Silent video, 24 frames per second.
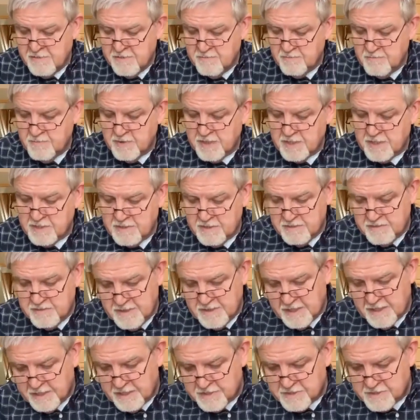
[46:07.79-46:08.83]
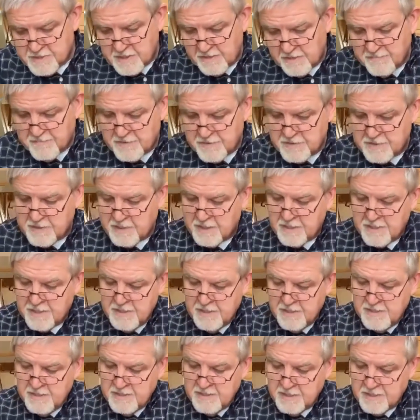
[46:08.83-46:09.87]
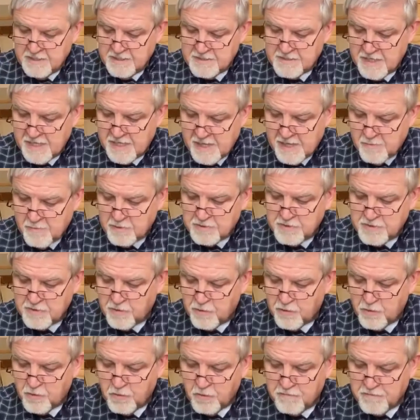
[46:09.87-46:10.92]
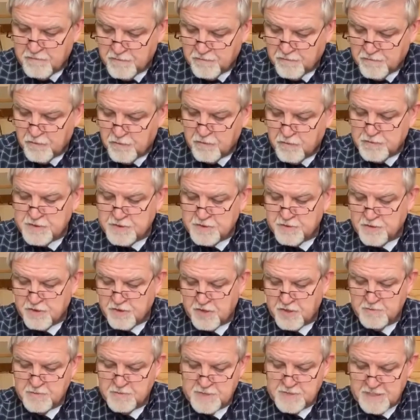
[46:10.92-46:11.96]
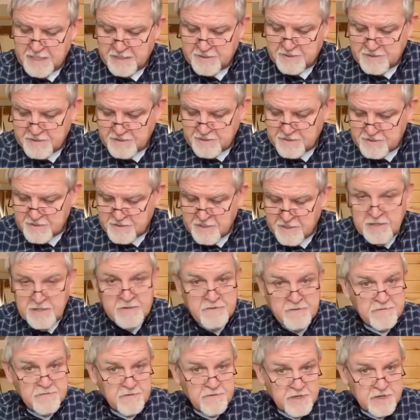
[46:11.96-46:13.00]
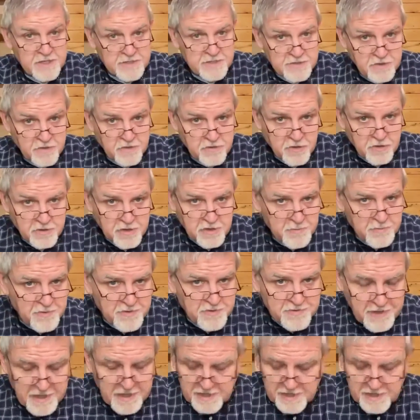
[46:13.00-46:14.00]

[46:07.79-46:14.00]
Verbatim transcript: but in his sovereignty, he's able to overrule circumstances for his glory. And we think of